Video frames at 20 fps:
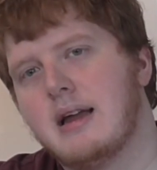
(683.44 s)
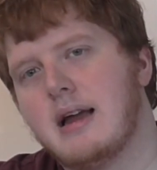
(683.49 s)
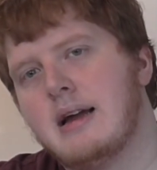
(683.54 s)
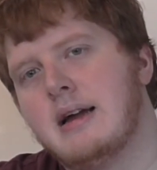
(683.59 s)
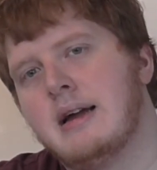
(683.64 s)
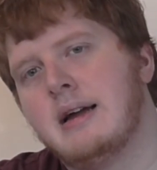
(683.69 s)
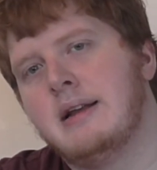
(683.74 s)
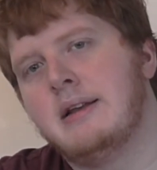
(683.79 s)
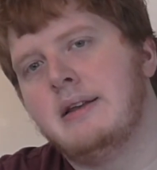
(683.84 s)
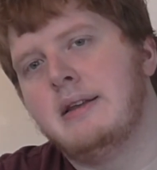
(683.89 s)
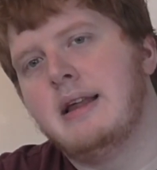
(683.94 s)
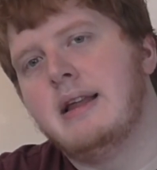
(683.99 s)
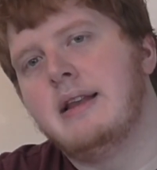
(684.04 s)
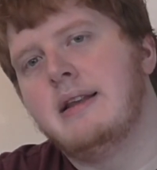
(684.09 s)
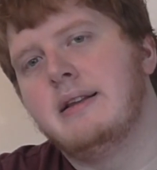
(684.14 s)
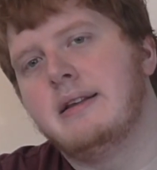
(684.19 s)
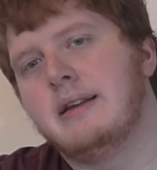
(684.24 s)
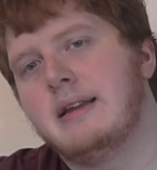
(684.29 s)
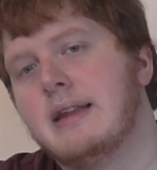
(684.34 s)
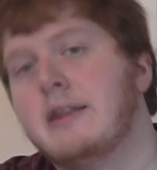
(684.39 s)
And
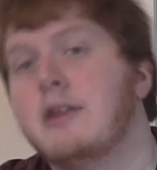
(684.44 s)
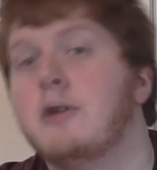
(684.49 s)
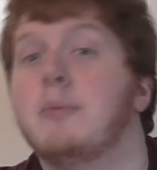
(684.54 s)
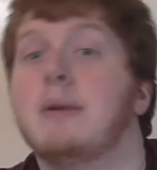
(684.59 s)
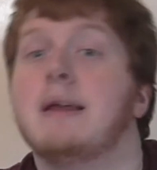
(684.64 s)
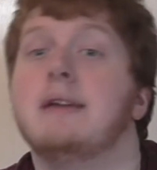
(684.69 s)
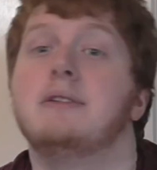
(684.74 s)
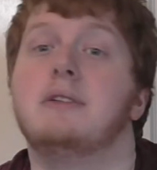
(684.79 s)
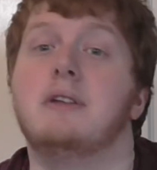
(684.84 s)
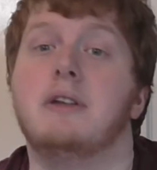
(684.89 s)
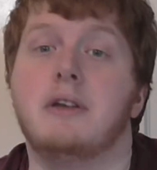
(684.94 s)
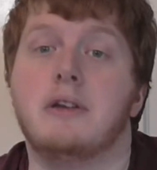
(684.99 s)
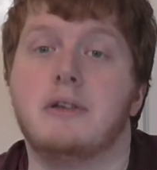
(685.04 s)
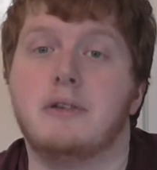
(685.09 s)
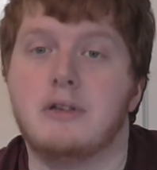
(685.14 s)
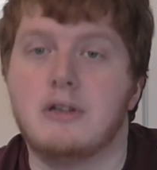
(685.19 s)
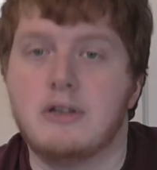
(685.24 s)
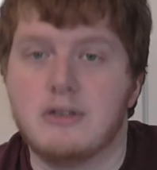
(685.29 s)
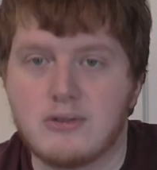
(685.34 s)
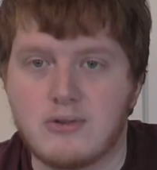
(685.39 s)
then get your players to
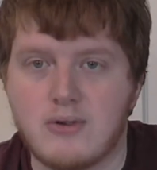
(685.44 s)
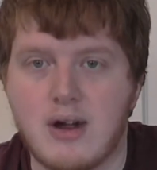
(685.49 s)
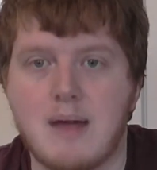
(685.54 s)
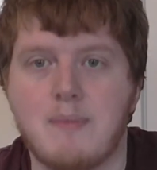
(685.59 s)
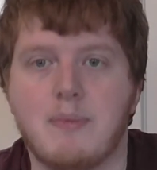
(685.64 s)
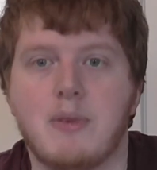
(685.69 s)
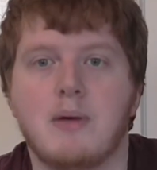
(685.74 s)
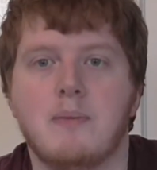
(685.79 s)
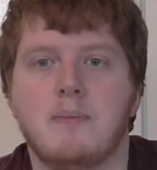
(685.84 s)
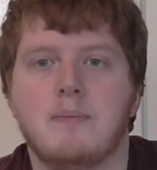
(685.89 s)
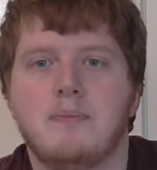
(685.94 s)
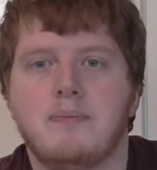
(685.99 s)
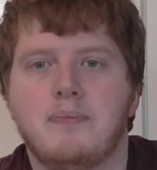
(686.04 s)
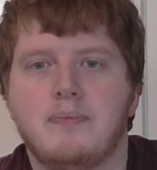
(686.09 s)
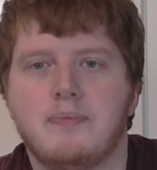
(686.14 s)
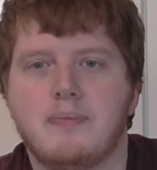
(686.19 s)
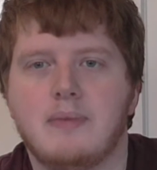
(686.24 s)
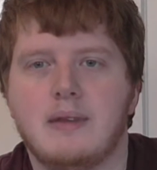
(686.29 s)
describe them.